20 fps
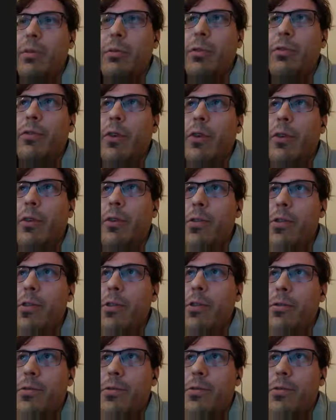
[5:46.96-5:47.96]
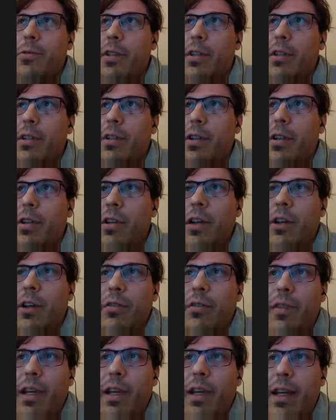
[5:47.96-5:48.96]
all those
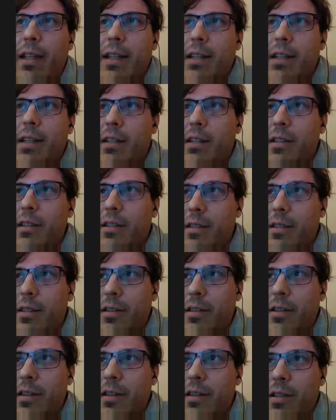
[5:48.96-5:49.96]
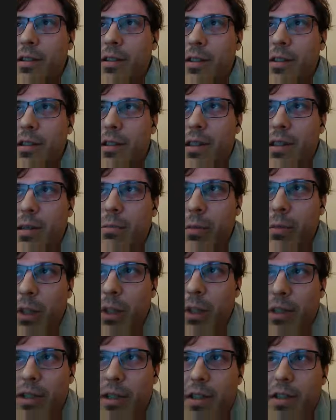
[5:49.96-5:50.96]
flags and
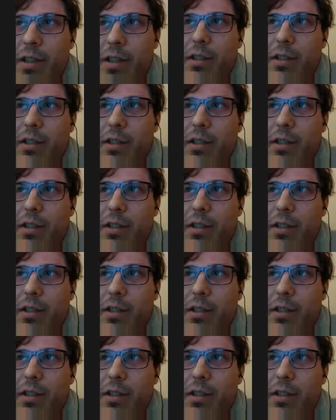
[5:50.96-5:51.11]
symbols